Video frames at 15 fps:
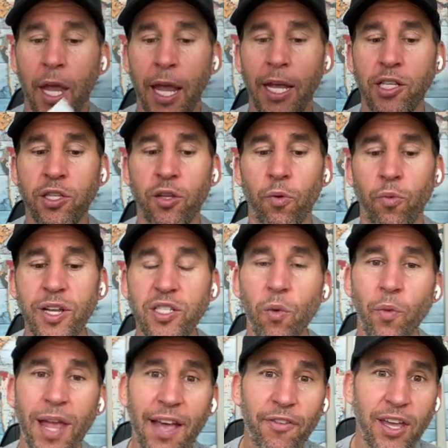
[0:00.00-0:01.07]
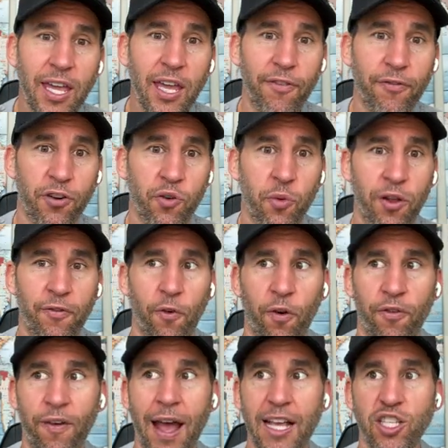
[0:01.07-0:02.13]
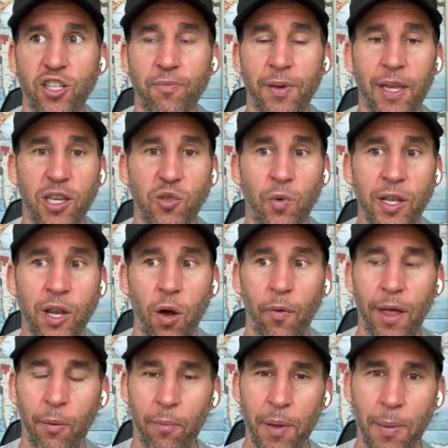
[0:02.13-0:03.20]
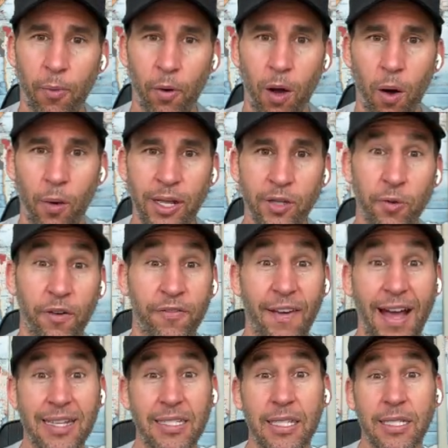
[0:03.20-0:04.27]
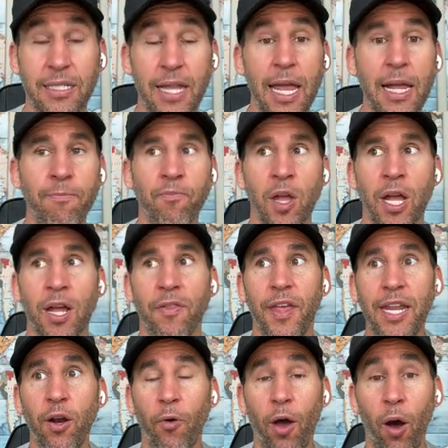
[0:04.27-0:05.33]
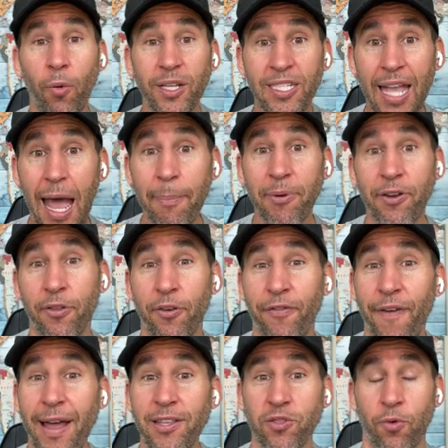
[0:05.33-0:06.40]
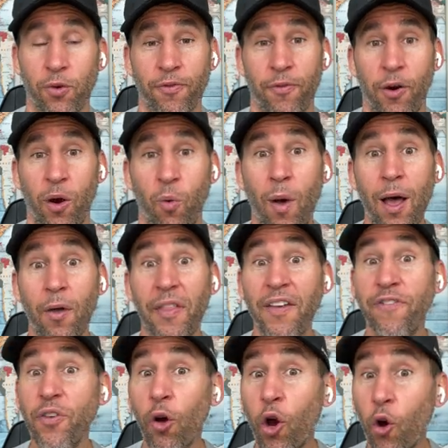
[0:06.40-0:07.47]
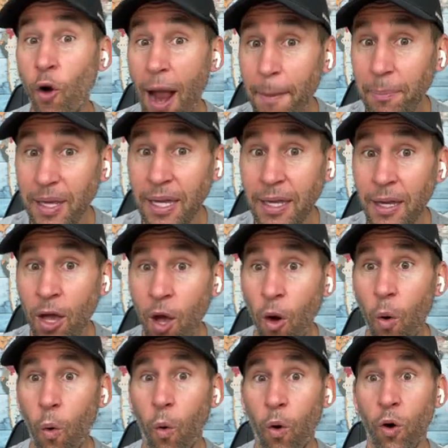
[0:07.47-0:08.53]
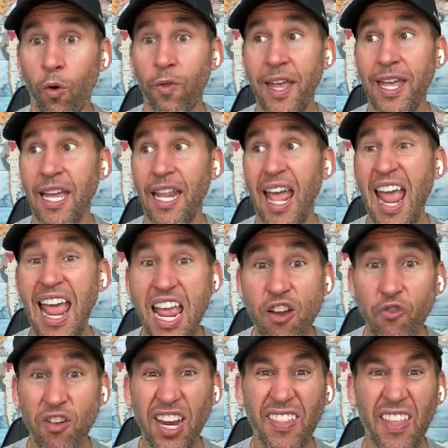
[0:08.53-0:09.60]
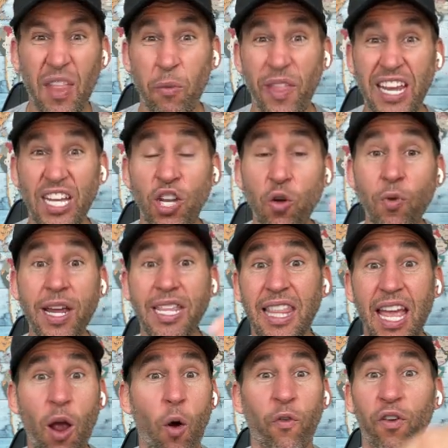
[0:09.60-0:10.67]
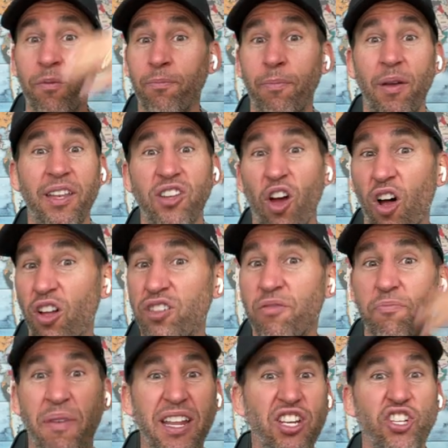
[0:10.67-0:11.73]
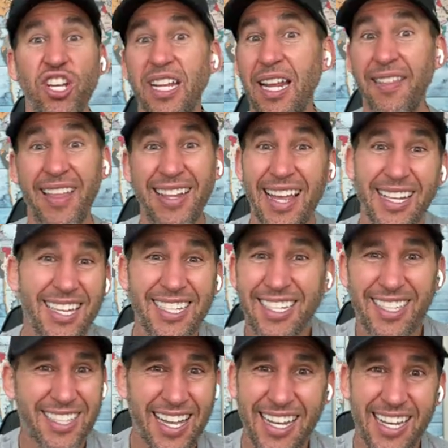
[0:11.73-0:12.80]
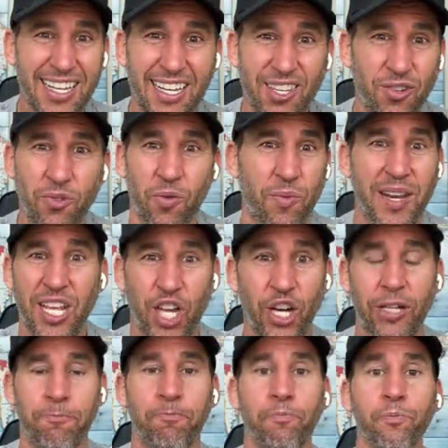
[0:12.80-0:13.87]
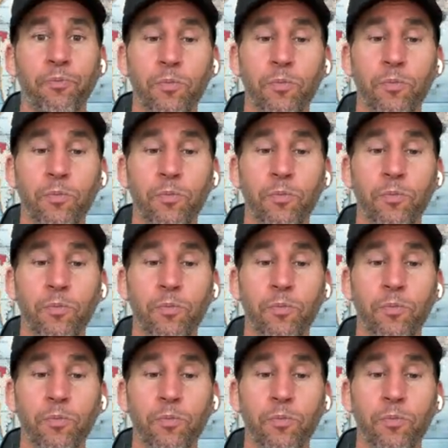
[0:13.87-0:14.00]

It's the reason we have a kit for 24 fasts is because we know that when people go into a fasted state, they don't always tap into their fat stores very well and they feel crappy or they get hangry. And then when they do eat, they overindulge, binge eat, and then that just that didn't do them any good.